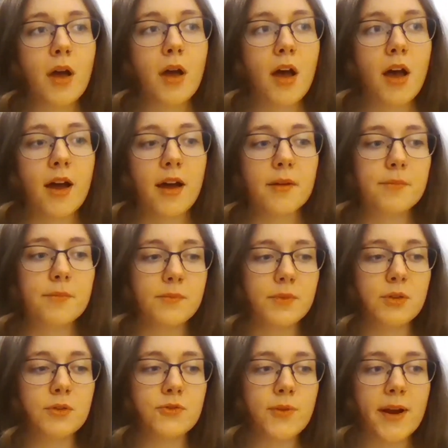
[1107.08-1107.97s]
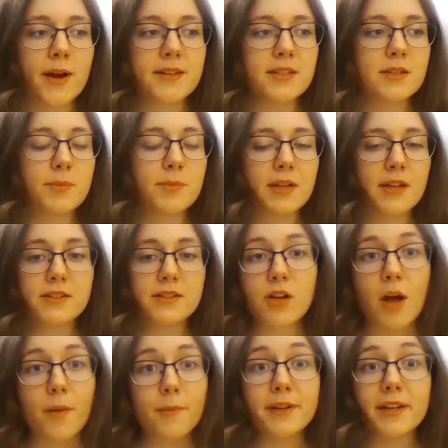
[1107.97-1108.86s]
Um, you tried to be as
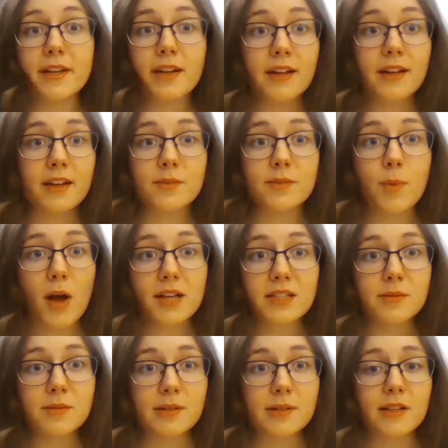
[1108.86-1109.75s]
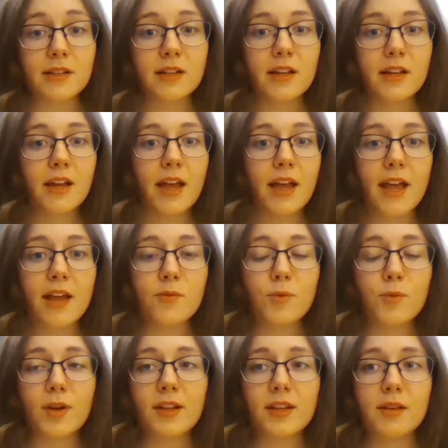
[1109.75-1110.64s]
accommodating as possible and
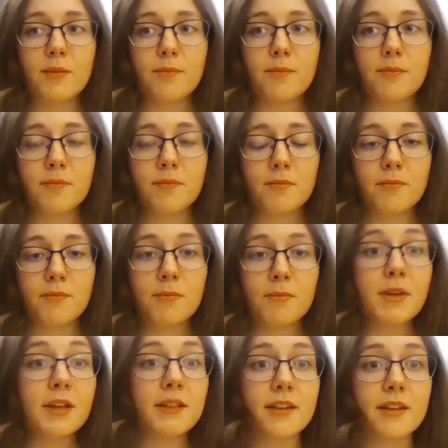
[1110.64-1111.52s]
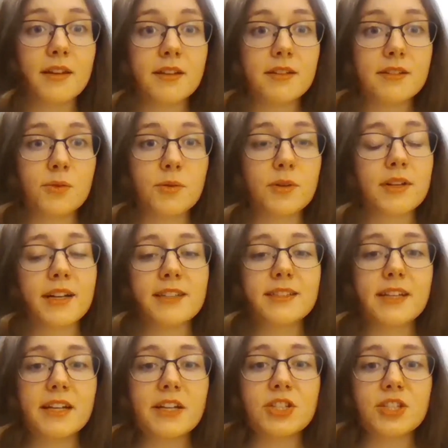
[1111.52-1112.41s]
really meet these
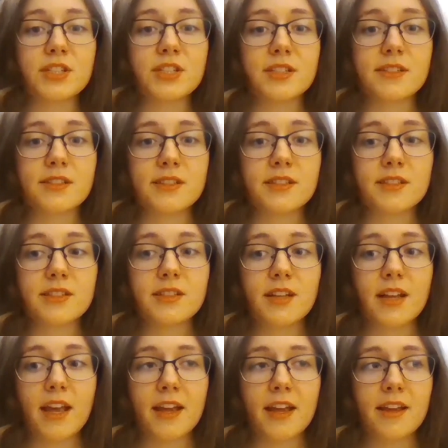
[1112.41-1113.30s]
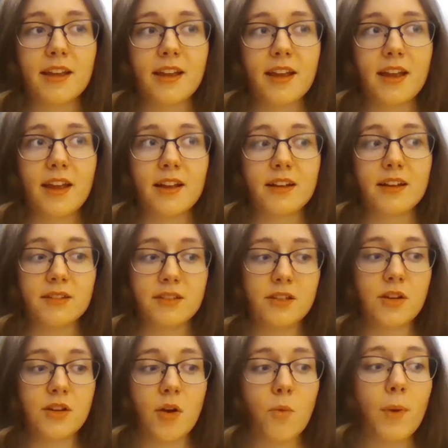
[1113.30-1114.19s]
organizations, you
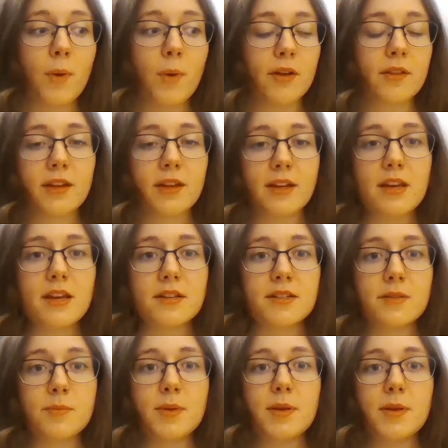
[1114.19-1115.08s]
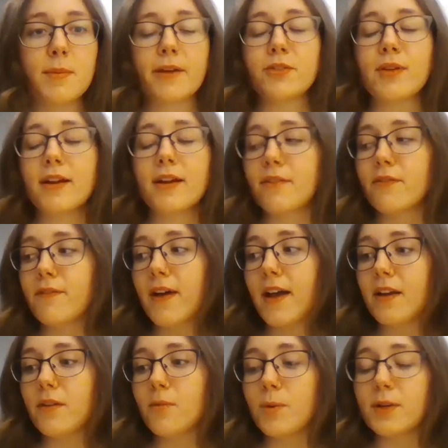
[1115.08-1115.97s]
know, where they needed to be, by trying to
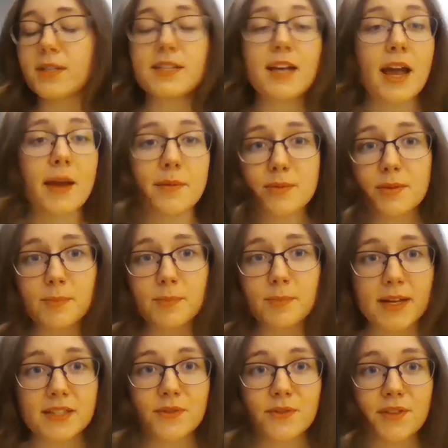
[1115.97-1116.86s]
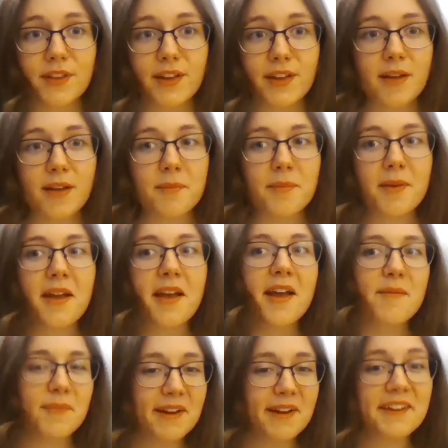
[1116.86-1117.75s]
find what times work best for them,
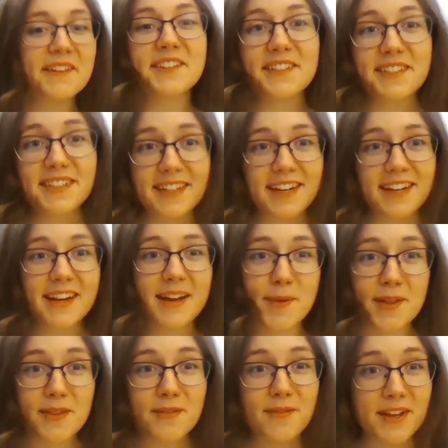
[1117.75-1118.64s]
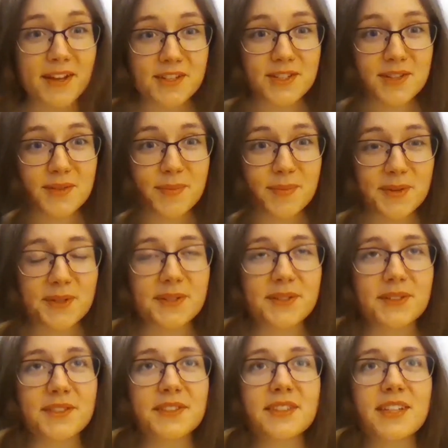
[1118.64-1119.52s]
by actually digging up all the
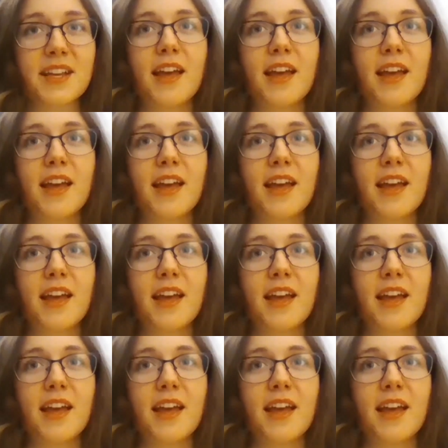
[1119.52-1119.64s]
vegetables.